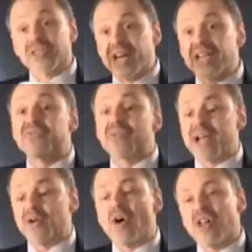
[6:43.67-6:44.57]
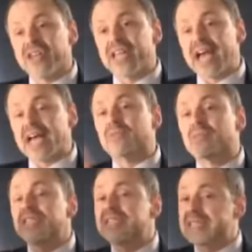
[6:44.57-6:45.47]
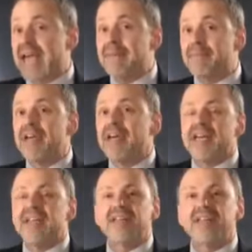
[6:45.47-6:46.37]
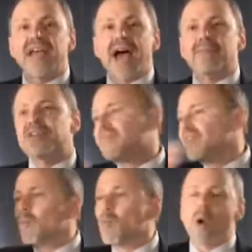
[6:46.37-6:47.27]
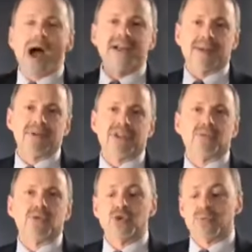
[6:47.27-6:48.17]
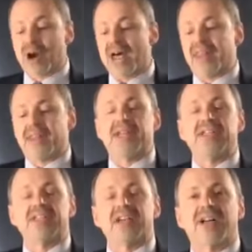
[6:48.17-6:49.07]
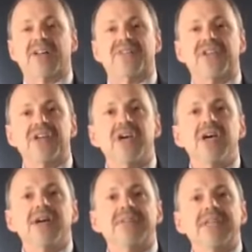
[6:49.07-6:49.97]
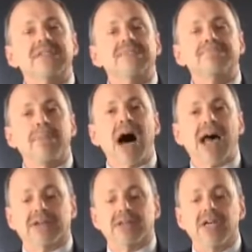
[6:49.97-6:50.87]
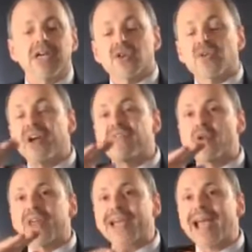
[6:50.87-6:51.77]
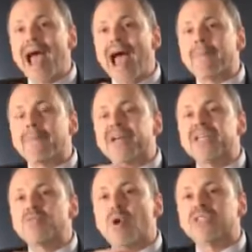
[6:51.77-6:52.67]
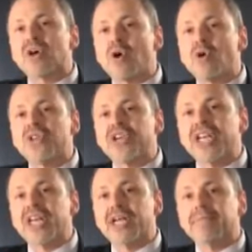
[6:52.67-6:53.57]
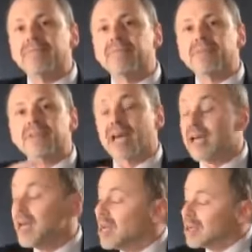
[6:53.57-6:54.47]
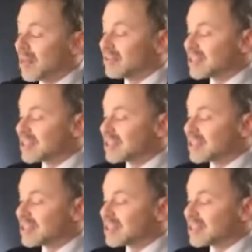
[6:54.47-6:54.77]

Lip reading: that's right. All the gas would escape into the atmosphere and wind up in the room rather than inside of this bottle. So therefore, the cap is what's holding it in. Okay? Now, the